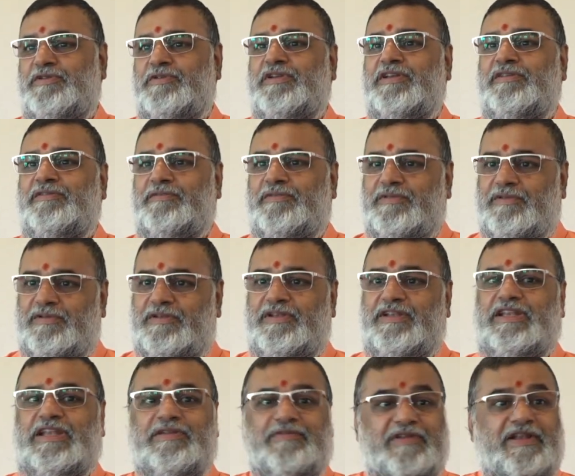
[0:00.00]
You can
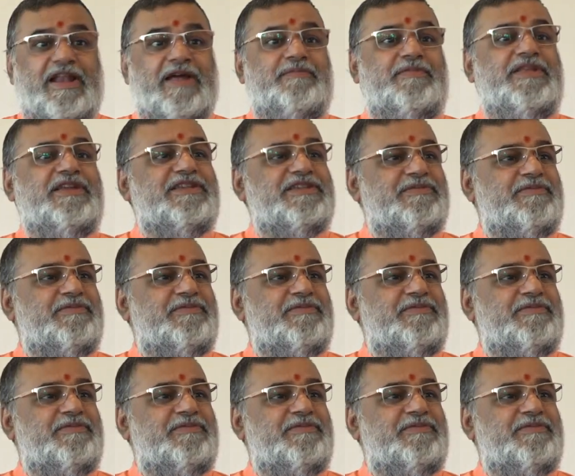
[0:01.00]
develop the